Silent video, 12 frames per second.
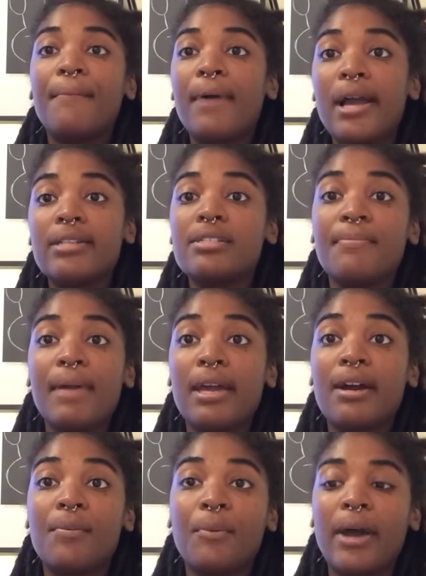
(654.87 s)
buying some
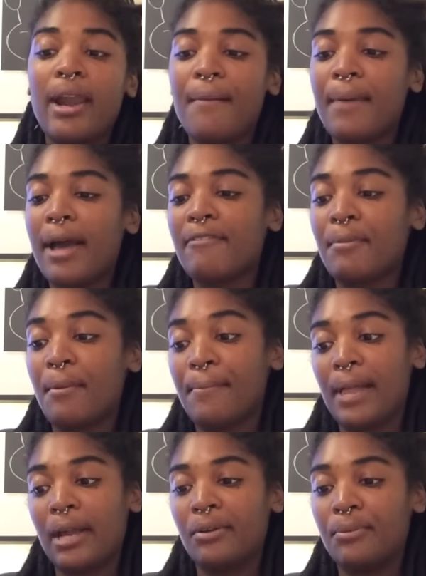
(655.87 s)
makeup, why not buy it from a
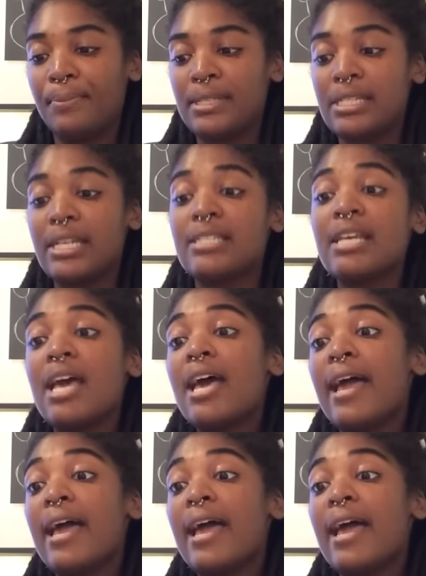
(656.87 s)
black owned business?